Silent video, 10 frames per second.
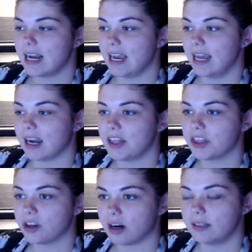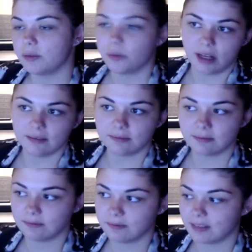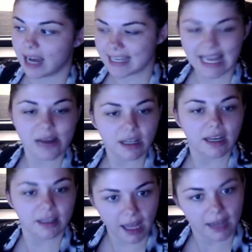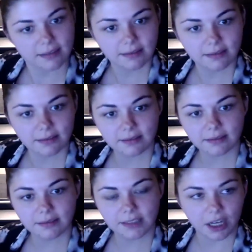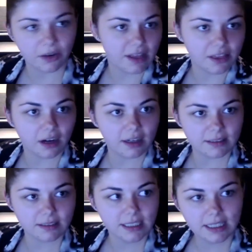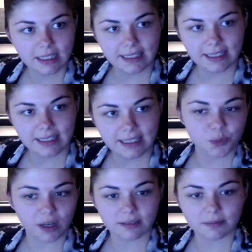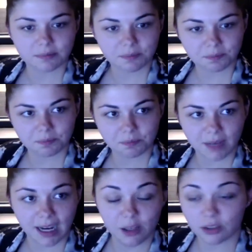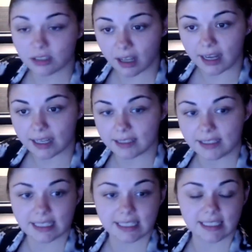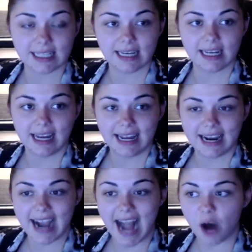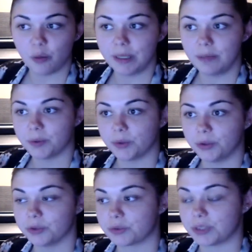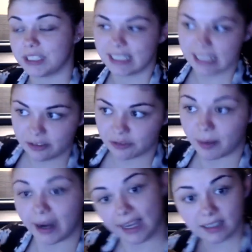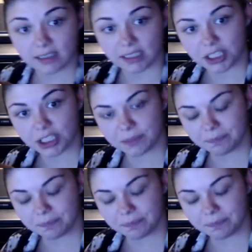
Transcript: And I thought, well, I sound like that. I thought this is what I look like, and this is how people receive my English.